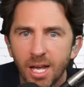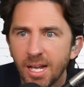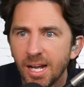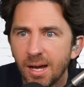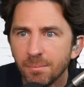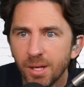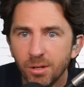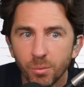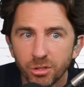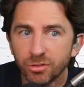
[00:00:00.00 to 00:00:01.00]
and um,
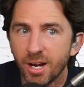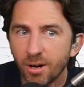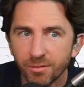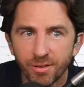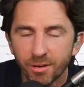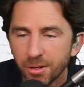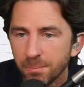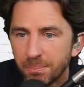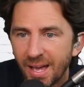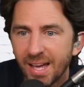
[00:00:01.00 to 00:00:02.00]
and we try our very
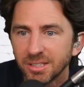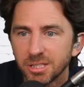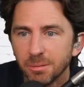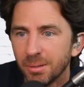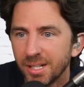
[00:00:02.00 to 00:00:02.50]
best,